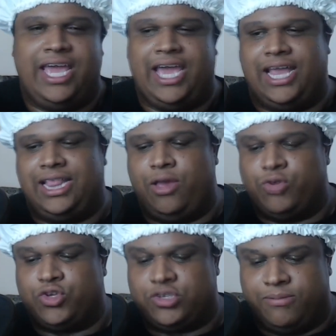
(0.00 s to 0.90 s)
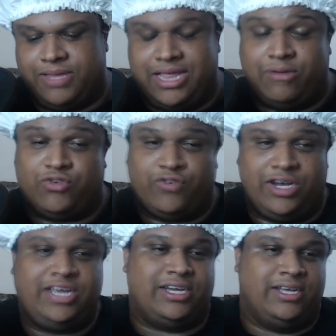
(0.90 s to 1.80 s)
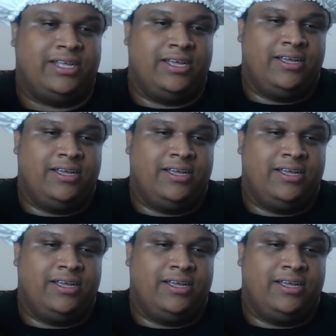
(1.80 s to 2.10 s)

And it was something that was really good.